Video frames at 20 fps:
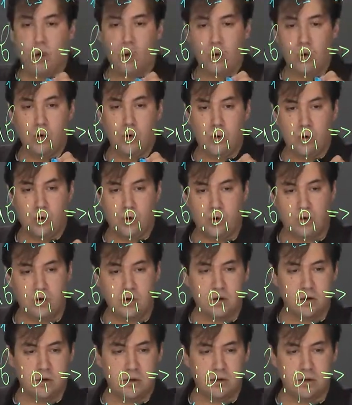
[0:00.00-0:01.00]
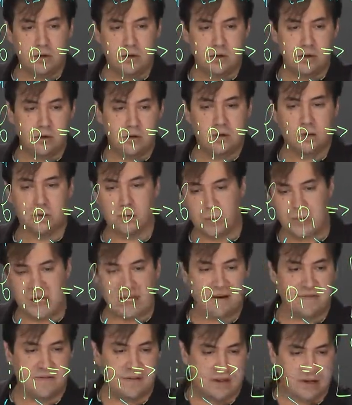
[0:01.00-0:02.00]
or we
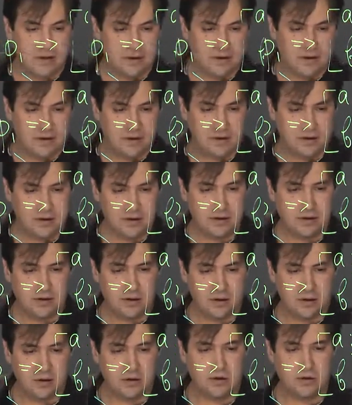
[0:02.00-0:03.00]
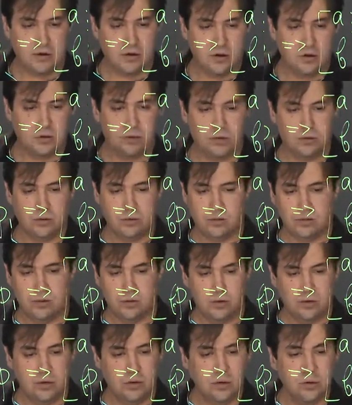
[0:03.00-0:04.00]
have that Q2
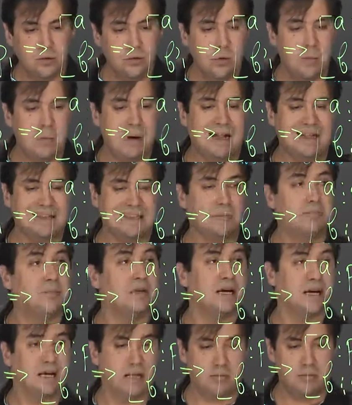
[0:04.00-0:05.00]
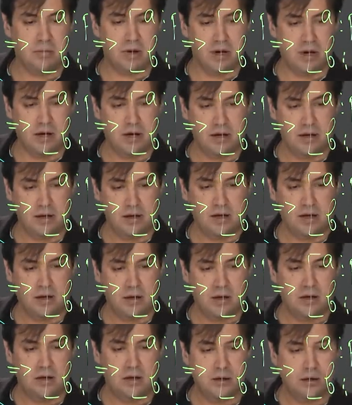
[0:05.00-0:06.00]
multiplied by
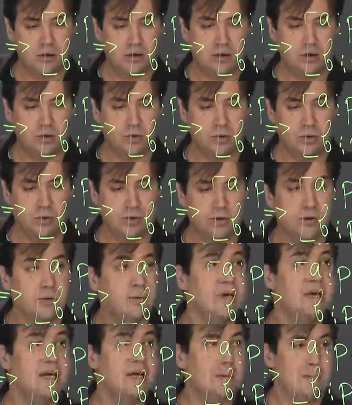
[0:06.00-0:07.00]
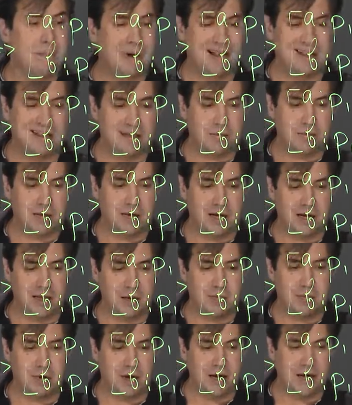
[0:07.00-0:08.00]
Q3
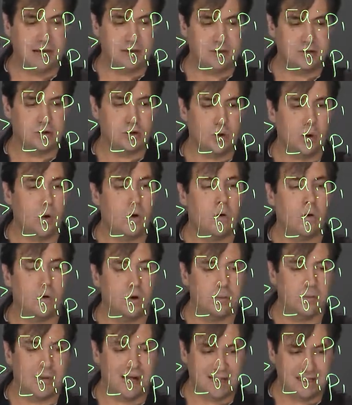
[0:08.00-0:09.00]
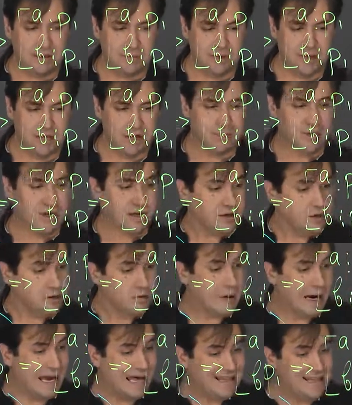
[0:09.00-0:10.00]
multiplied by and so on multiplied by
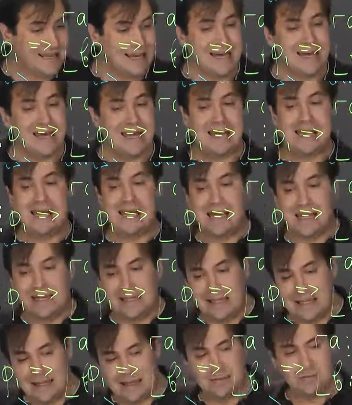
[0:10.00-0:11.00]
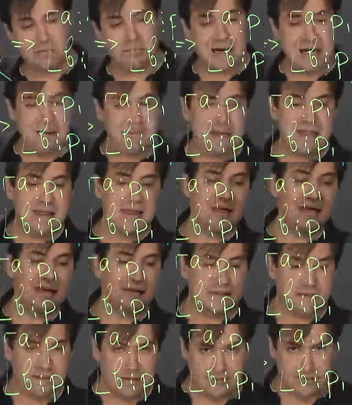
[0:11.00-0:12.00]
QL. Maybe
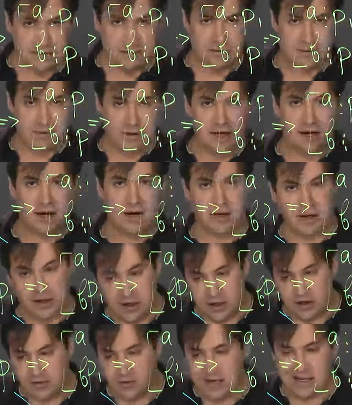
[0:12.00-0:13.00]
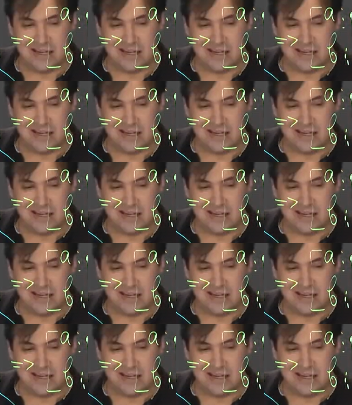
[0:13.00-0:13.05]
this guy here